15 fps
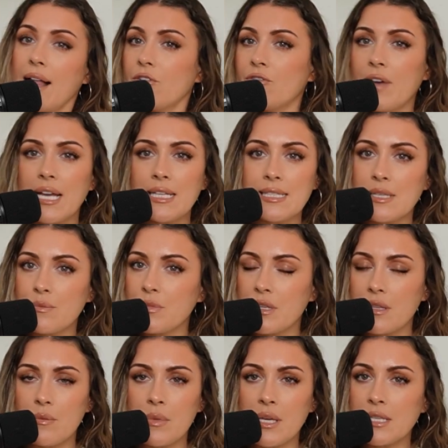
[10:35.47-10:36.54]
I'll find
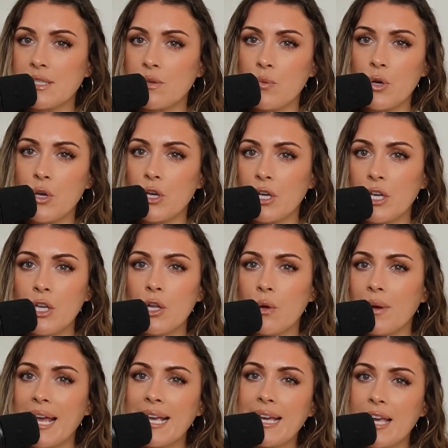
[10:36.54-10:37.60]
something that makes it work, you know,
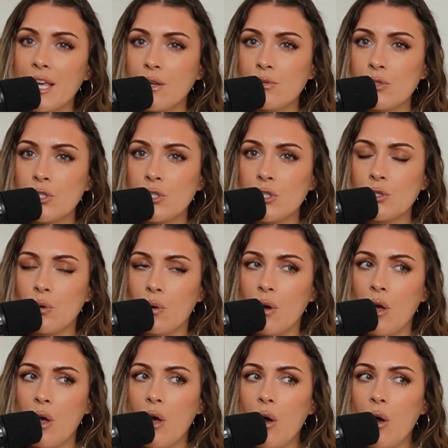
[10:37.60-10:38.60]
like I used to.